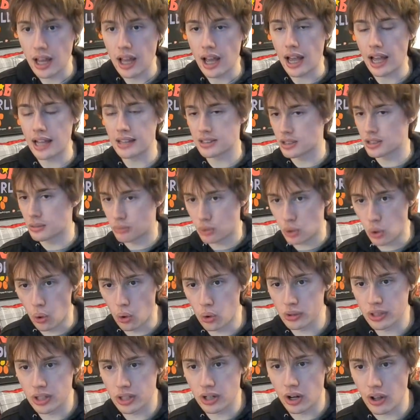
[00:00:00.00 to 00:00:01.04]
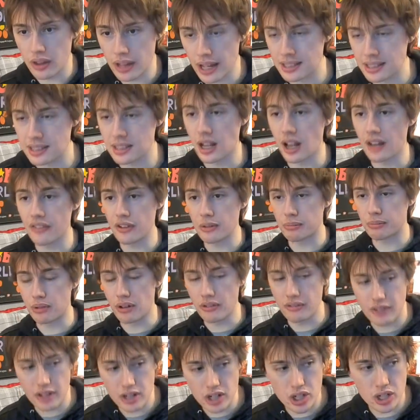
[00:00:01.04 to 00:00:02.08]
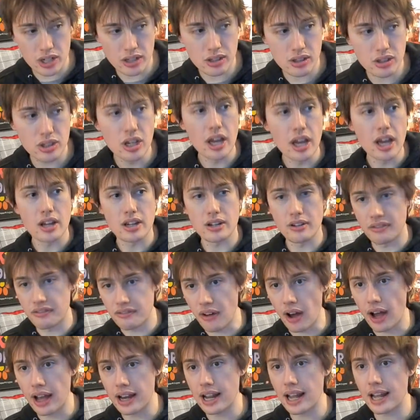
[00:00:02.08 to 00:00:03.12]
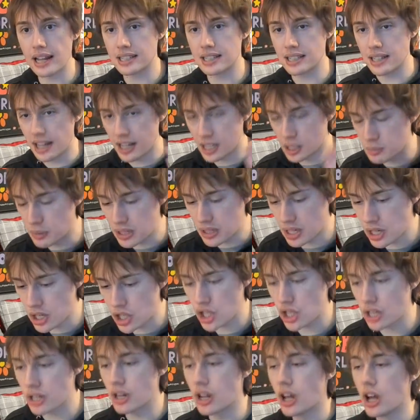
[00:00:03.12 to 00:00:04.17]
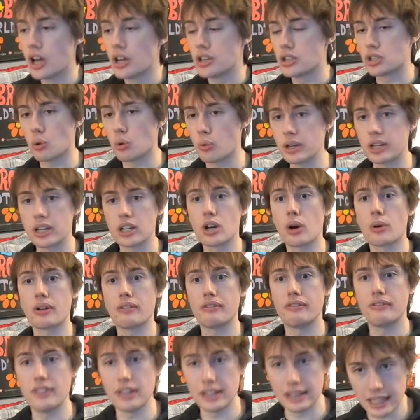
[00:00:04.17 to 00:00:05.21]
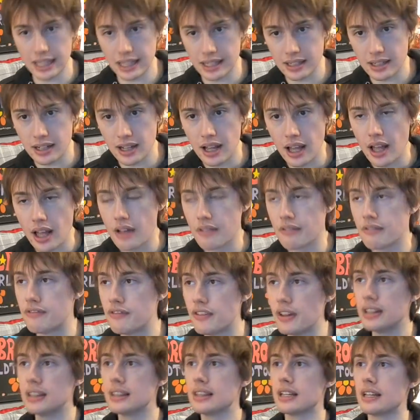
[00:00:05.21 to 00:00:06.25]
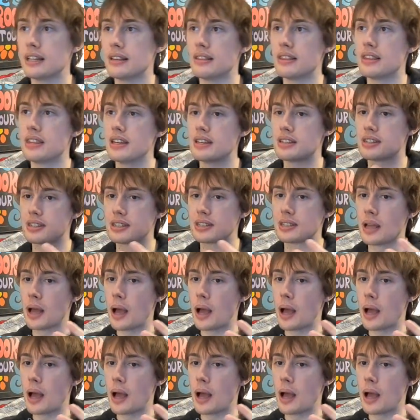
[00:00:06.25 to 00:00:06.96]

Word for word: and some gold and all that stuff and provisions to finance an expedition so we can go to Vinland. Vinland, this